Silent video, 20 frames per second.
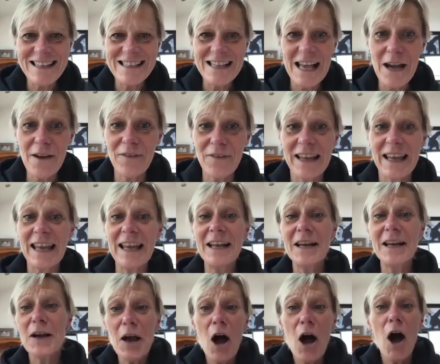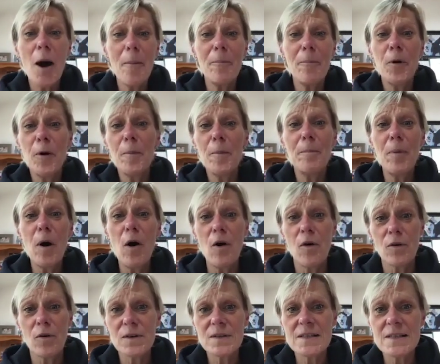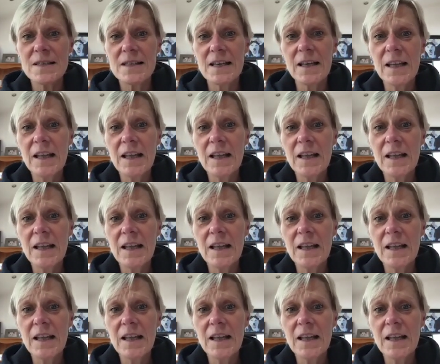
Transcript: is having in a cardboard box.